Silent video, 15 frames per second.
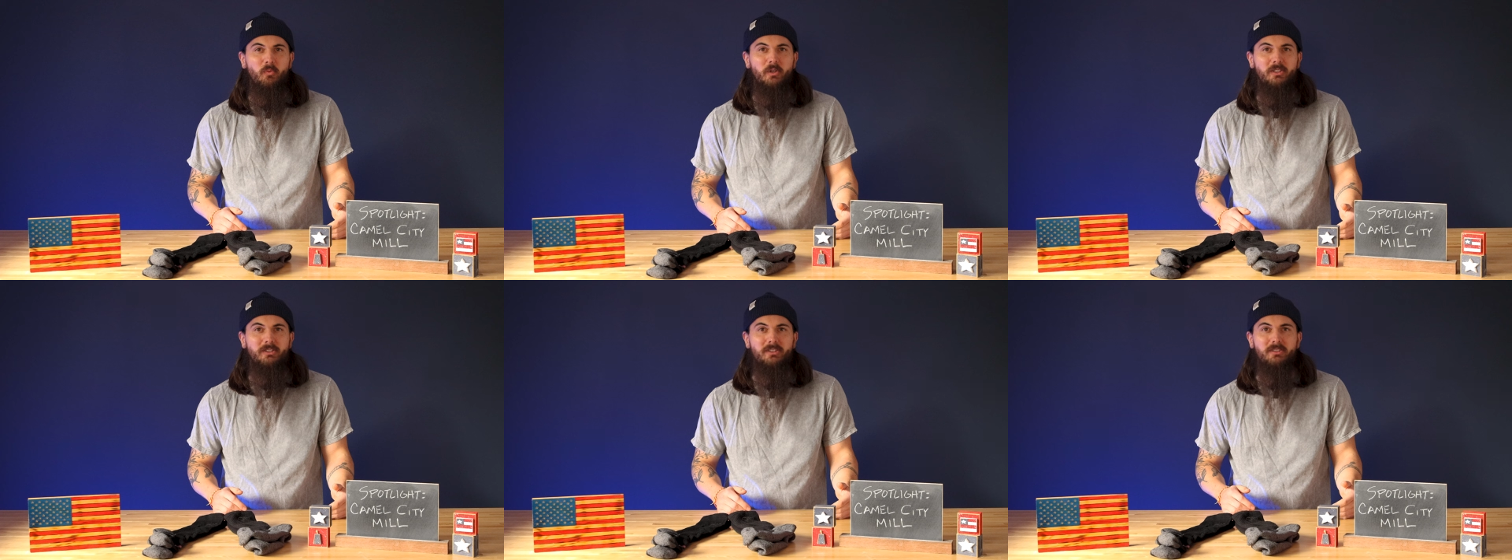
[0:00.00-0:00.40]

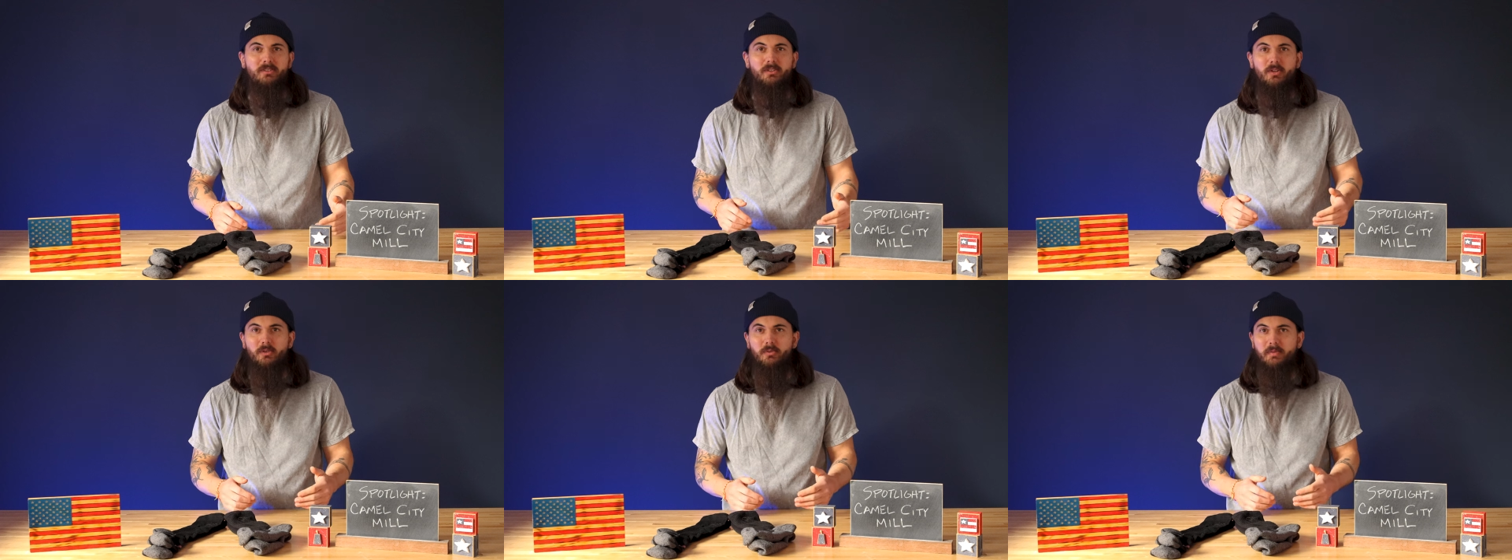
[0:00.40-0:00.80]
which is
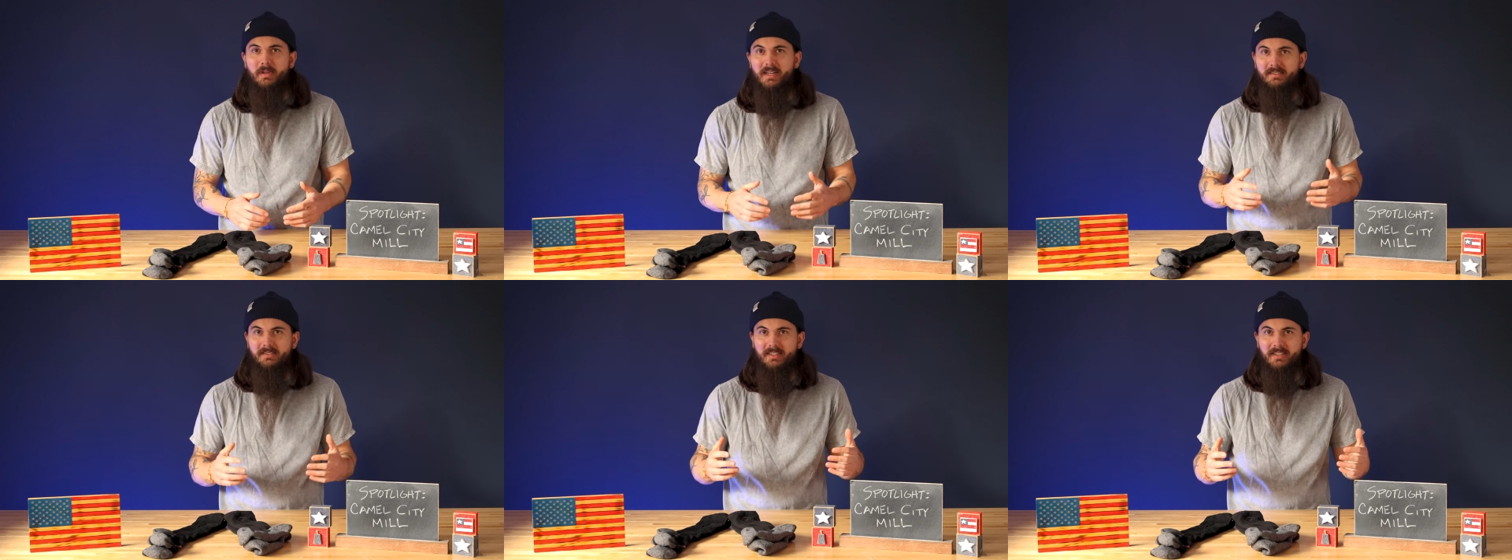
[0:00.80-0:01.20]
known
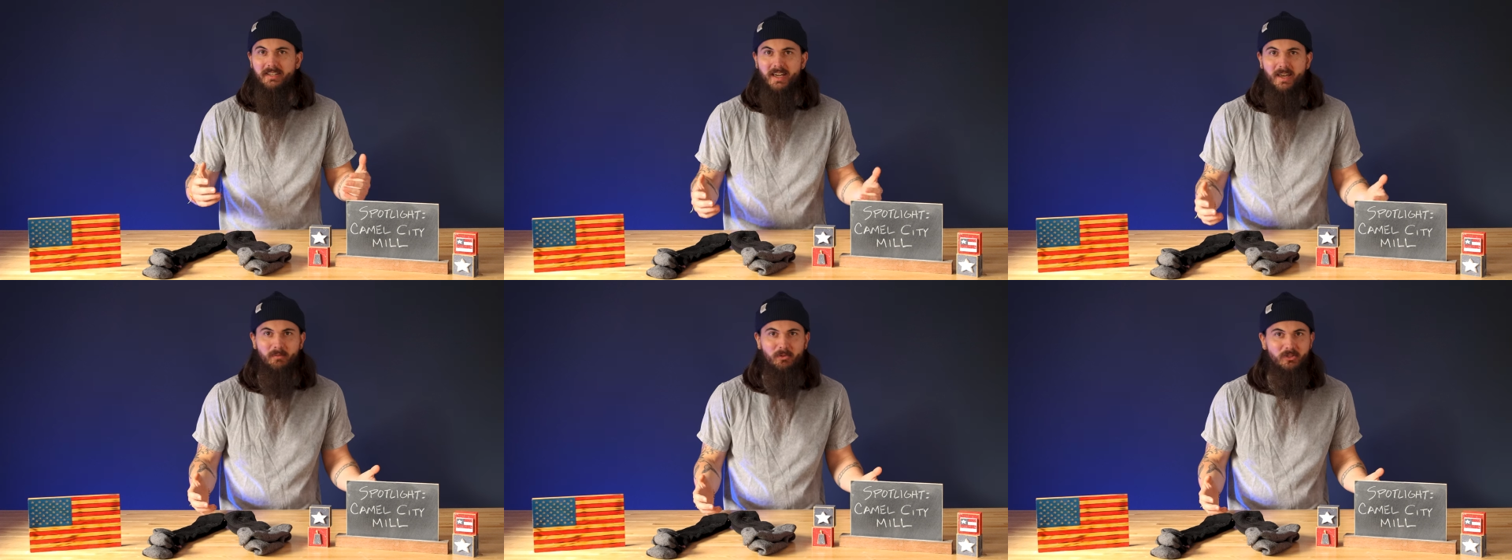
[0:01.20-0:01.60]
as the
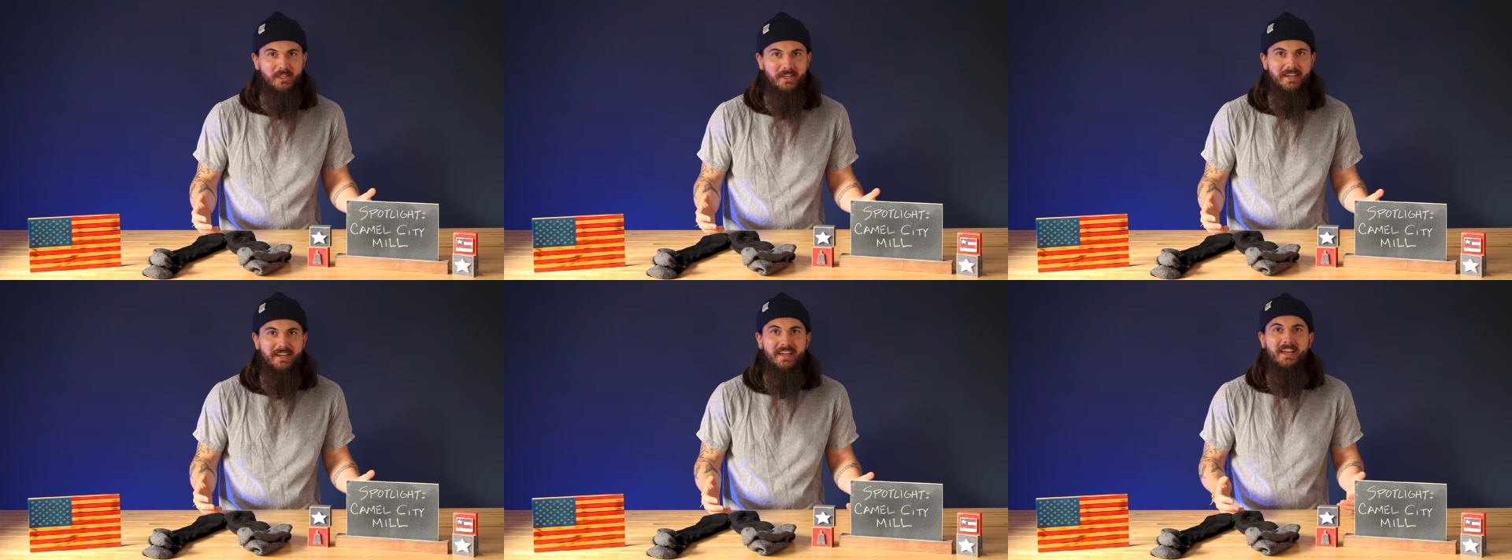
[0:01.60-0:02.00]
Camel
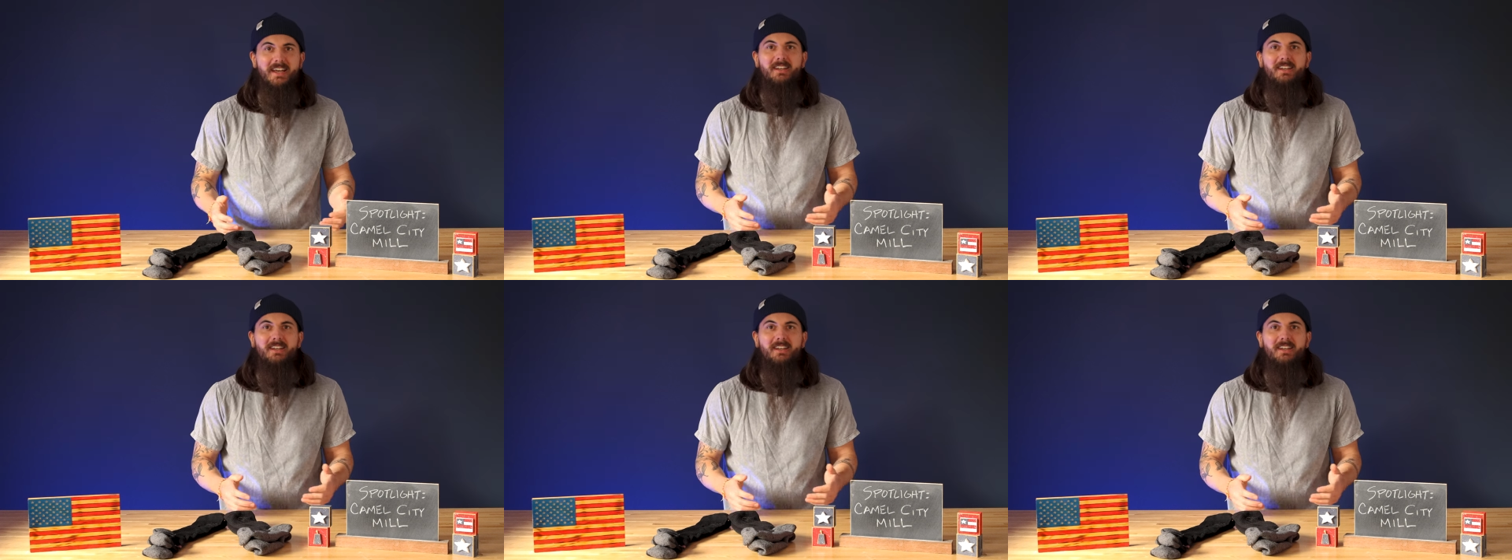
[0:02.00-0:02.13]
City.